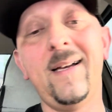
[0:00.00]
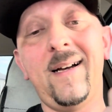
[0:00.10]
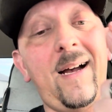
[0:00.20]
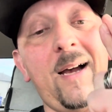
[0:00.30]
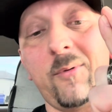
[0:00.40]

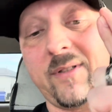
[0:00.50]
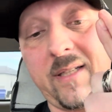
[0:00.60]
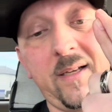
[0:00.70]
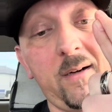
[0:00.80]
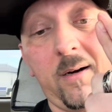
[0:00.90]
I will
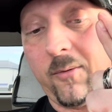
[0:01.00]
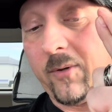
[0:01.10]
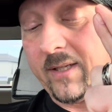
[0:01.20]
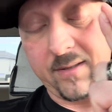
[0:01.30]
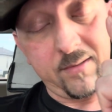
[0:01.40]
say
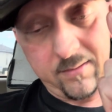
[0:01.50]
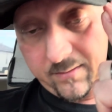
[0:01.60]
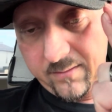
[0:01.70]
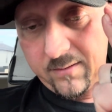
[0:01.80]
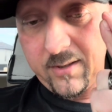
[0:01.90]
always,
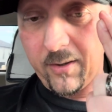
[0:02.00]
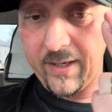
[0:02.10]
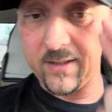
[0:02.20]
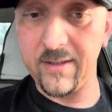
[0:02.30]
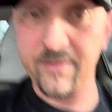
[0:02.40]
go
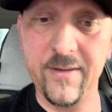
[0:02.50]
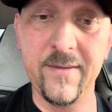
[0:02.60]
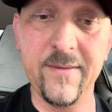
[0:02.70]
Halos.